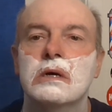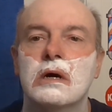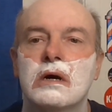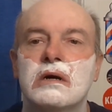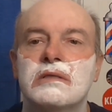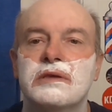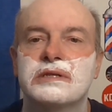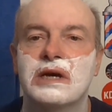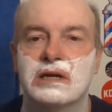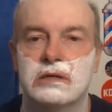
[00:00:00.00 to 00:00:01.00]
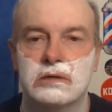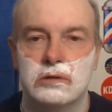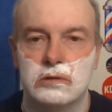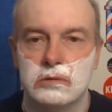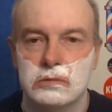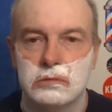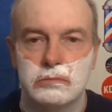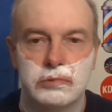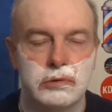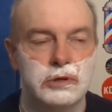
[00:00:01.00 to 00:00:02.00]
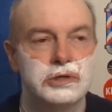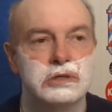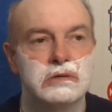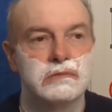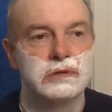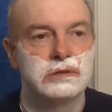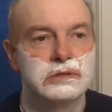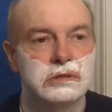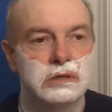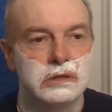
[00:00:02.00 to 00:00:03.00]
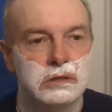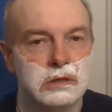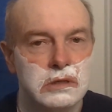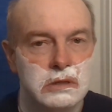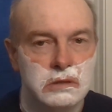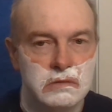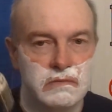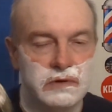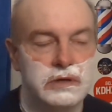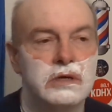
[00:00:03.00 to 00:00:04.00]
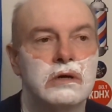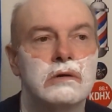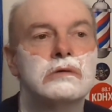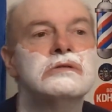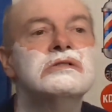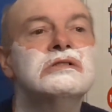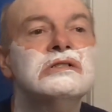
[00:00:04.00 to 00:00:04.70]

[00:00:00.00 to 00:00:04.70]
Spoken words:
In the technical portion of this video,